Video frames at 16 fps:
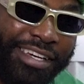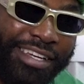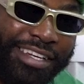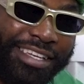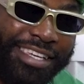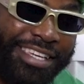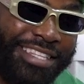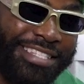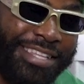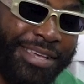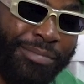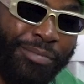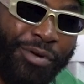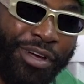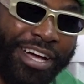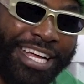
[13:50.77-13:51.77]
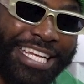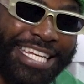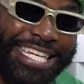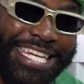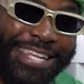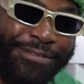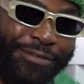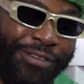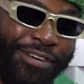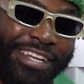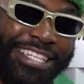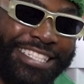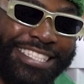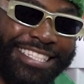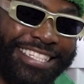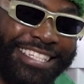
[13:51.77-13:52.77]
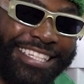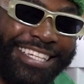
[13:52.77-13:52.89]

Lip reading: The kids then bring a different